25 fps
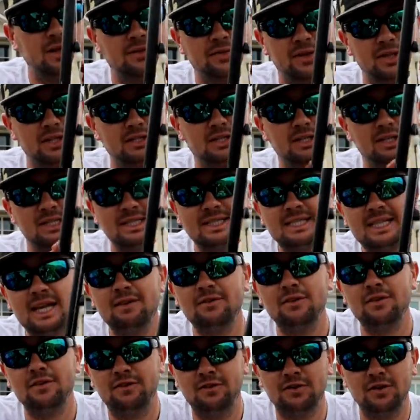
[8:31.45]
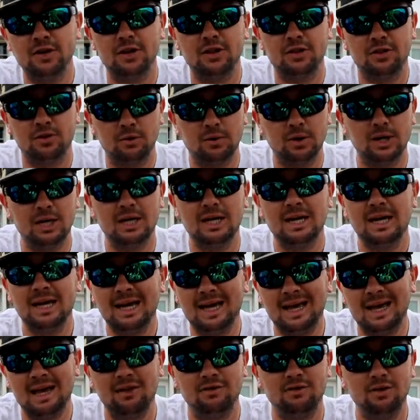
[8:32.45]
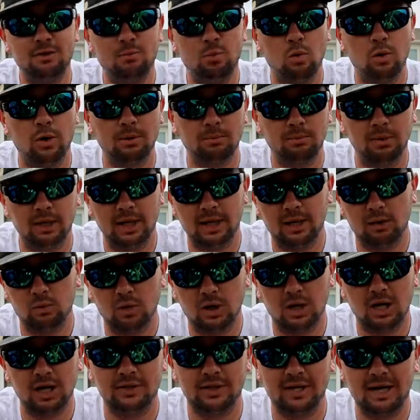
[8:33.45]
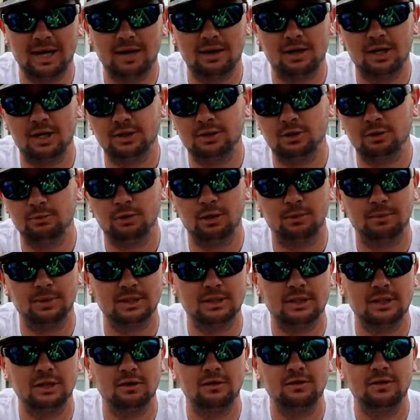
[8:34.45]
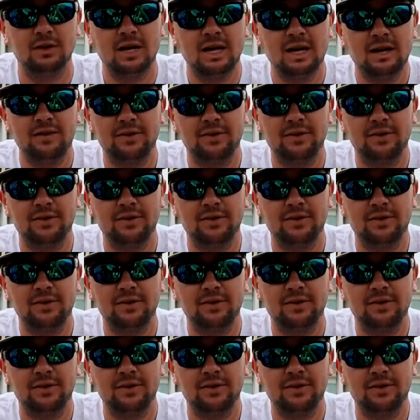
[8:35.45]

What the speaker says: This is a 7'3" heavy point blank rod that I custom built myself.